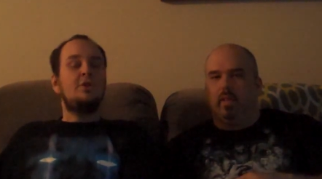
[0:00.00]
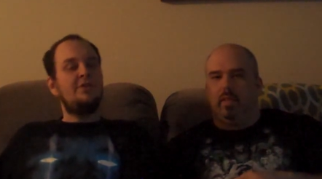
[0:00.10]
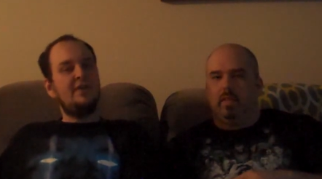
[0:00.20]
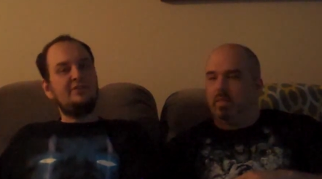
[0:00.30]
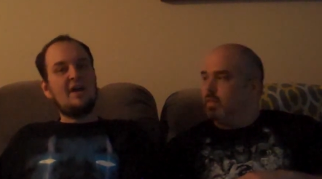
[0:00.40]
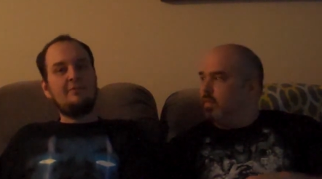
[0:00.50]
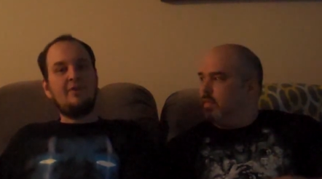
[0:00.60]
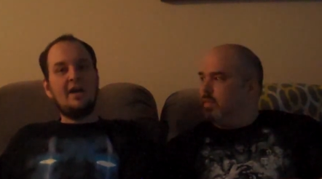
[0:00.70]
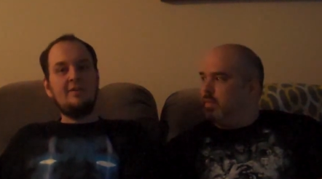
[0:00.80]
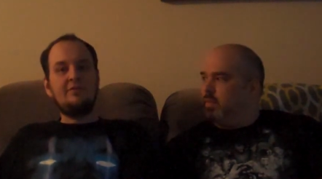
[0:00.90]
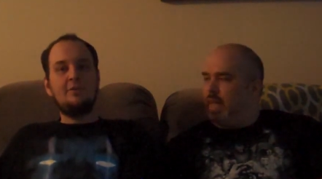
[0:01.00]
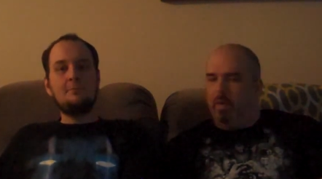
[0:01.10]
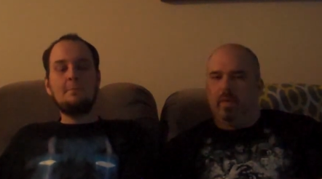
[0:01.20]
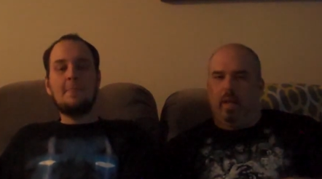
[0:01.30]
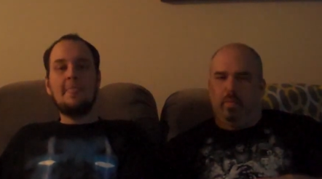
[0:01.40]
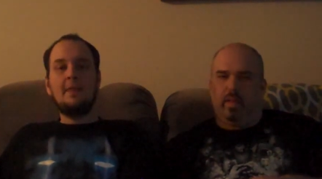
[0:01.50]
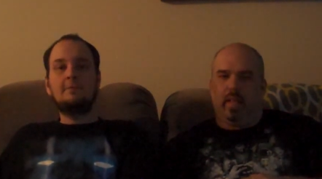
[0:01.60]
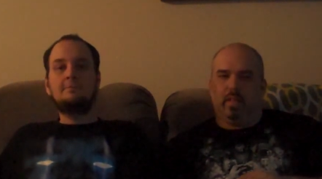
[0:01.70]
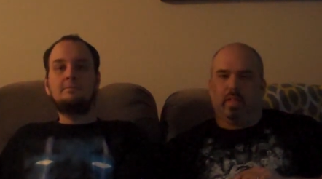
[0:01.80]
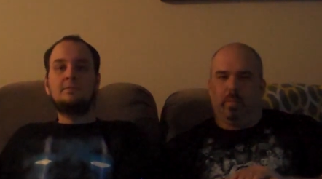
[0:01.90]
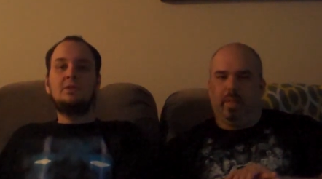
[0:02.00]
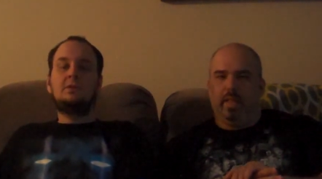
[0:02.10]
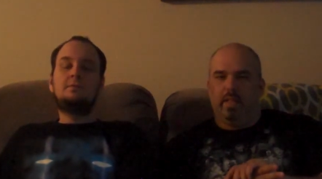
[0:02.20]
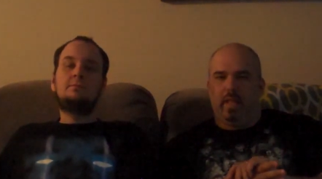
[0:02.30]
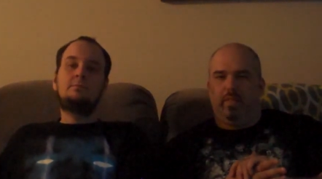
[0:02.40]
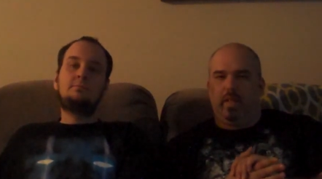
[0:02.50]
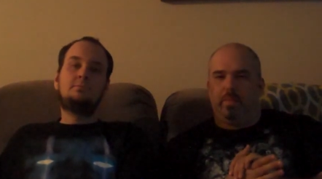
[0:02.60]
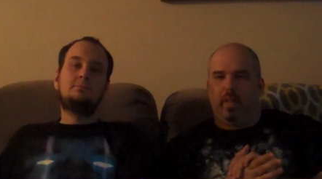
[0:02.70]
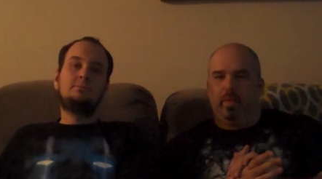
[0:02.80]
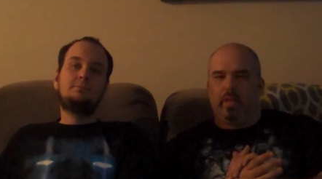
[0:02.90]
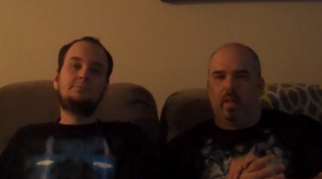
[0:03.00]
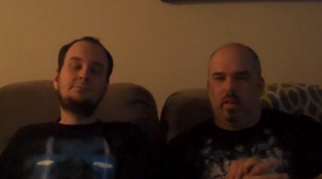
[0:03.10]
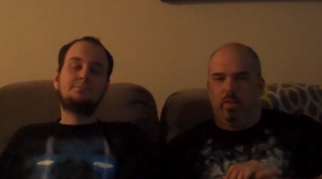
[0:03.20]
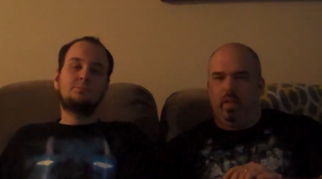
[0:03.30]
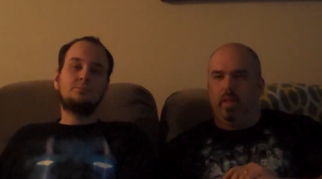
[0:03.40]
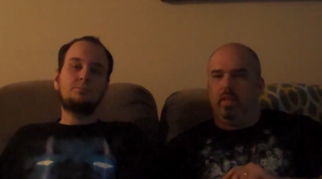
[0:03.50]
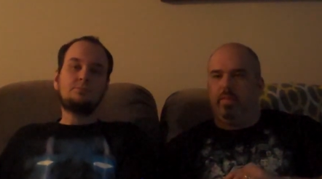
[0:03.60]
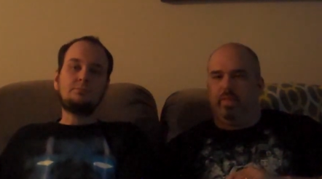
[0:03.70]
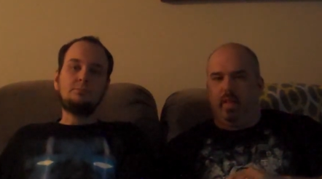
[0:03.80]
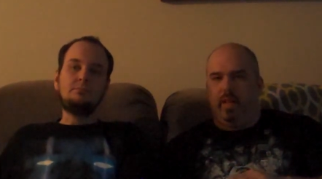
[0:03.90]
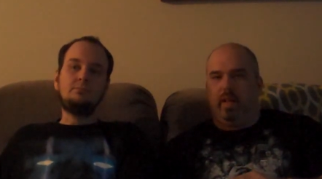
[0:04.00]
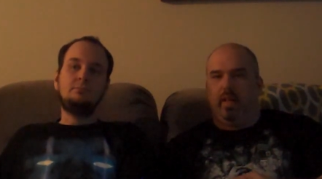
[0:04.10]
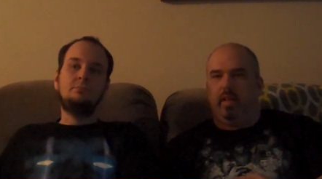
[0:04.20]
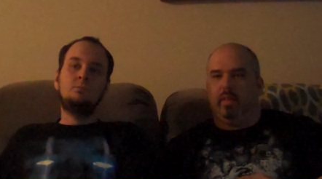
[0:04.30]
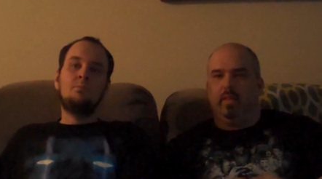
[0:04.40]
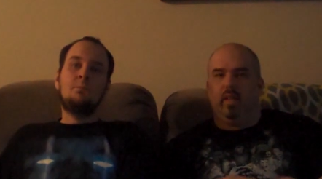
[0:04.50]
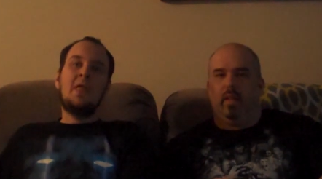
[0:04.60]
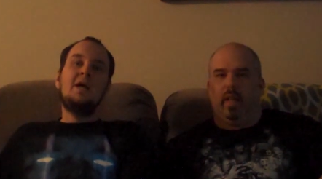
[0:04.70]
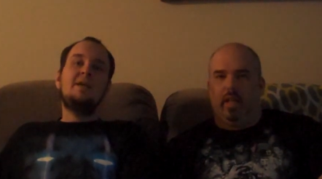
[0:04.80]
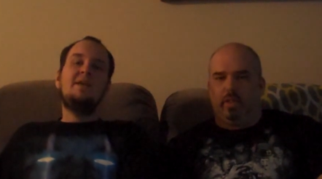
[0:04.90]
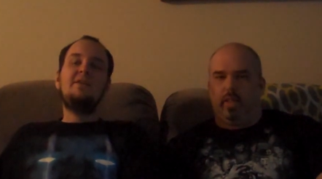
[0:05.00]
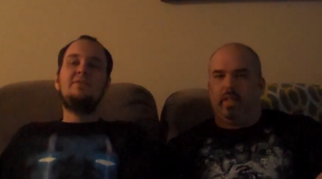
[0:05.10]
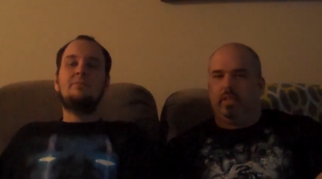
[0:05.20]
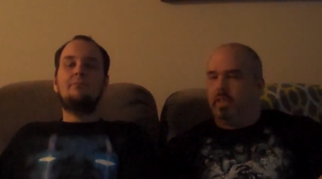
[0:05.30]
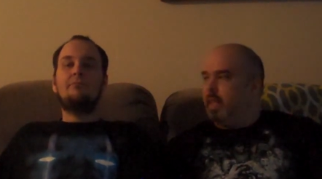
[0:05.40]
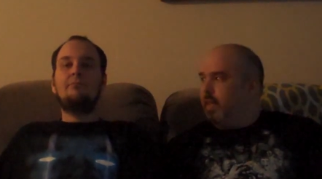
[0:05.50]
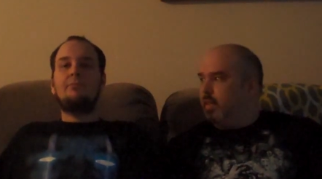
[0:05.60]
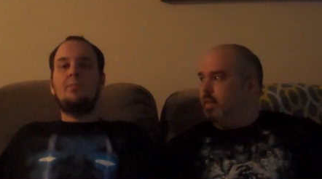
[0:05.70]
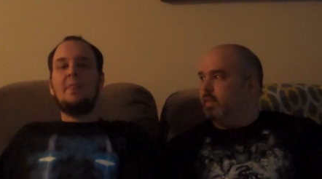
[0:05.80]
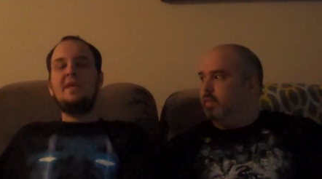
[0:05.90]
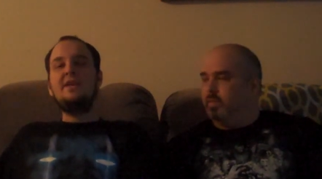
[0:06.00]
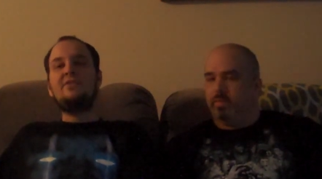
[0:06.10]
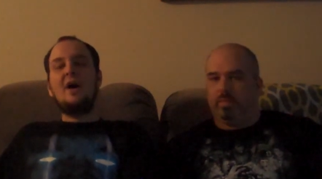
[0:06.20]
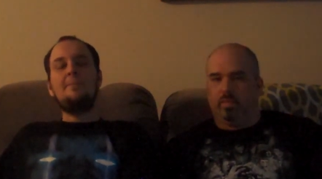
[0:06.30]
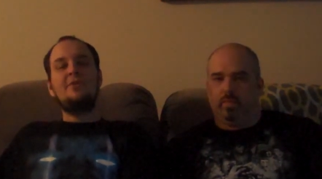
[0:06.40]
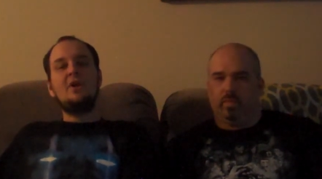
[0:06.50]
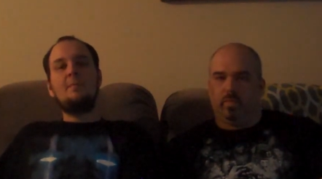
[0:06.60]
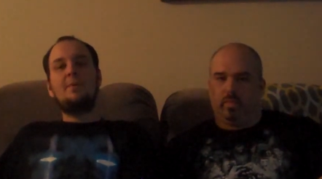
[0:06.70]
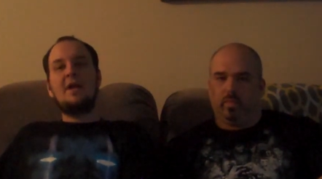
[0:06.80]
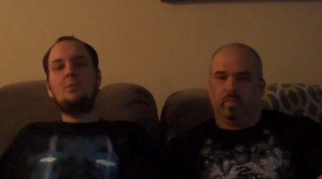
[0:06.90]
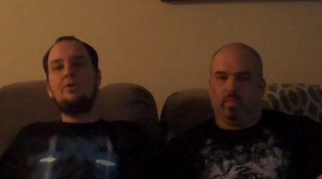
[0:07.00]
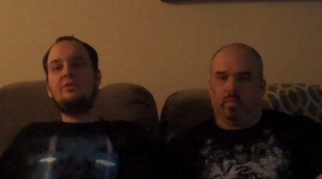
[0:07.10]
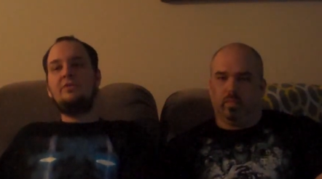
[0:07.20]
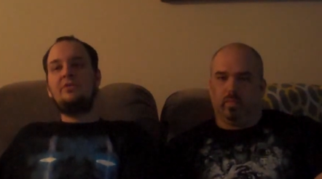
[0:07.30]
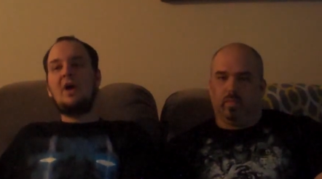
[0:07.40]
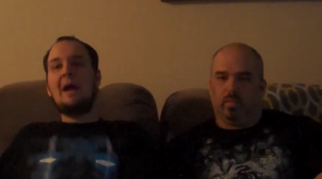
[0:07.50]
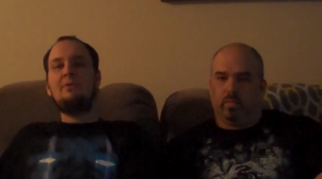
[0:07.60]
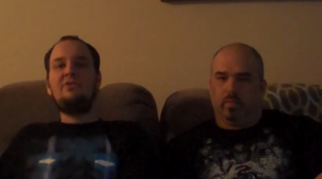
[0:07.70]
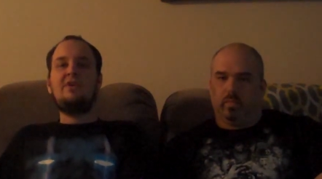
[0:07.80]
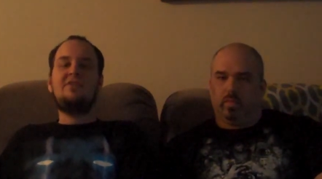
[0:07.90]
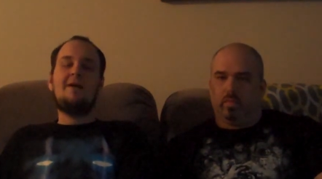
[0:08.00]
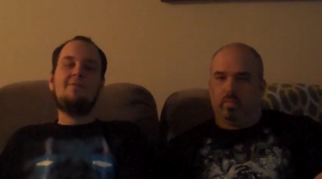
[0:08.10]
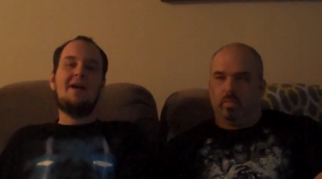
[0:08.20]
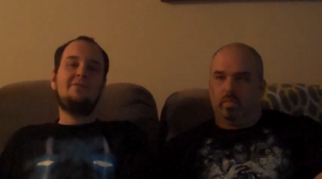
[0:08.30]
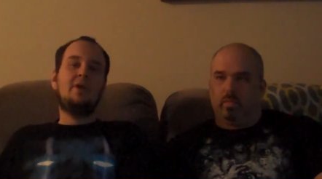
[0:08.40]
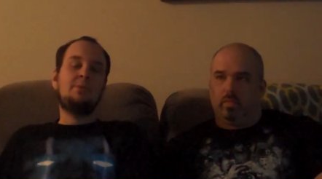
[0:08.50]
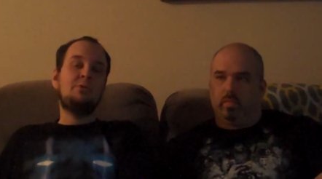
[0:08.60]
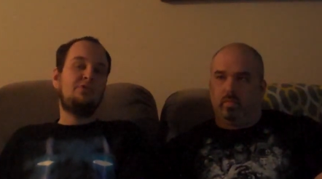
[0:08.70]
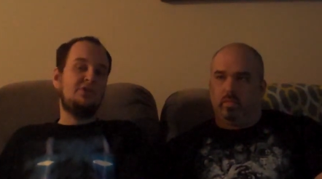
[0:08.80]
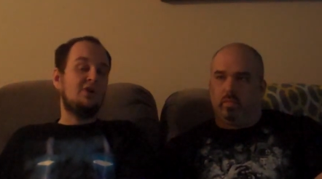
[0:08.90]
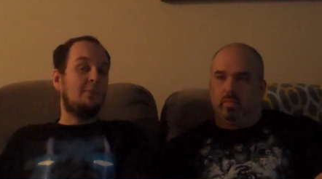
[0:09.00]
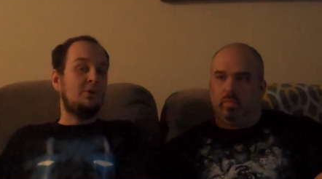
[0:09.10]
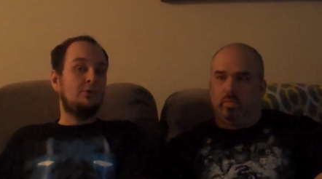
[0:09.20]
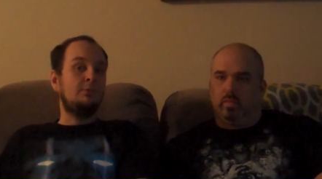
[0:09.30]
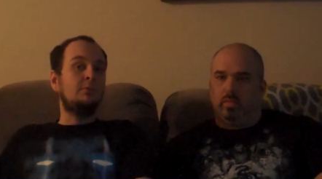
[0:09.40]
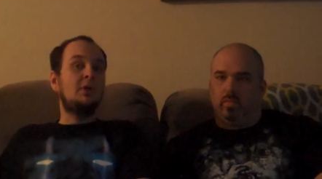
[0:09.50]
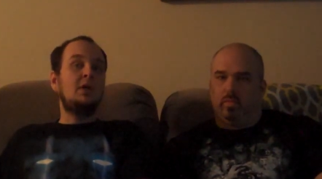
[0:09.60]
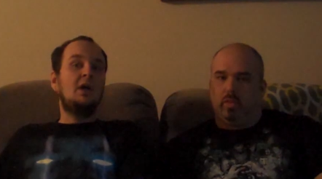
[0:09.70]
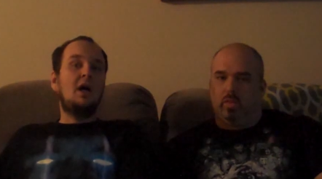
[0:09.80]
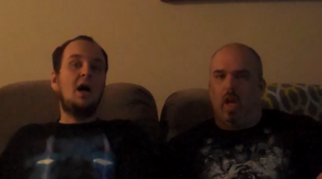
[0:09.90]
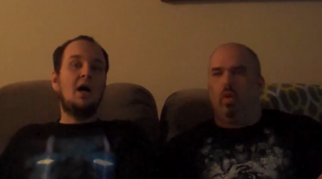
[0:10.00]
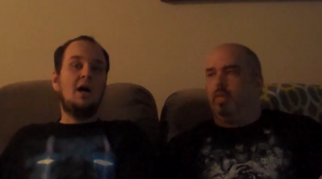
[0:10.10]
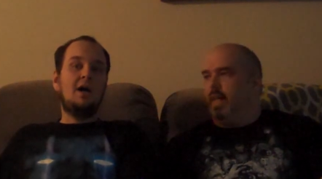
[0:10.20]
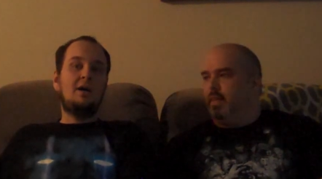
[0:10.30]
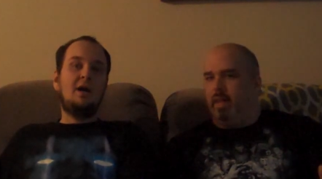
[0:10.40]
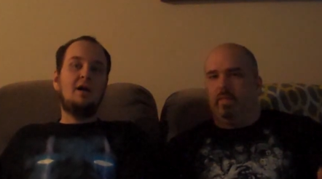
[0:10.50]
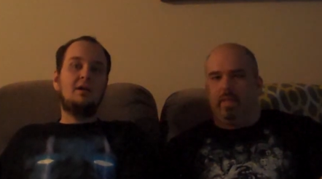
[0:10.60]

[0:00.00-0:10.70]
Speaker 1: You think top five? I would I would think so. I mean, he's definitely up there with the Hogan and the Flair and
Speaker 2: Andre he's, the Giant. He's up there, but I wouldn't say, I would say top five W C W. Oh, yeah,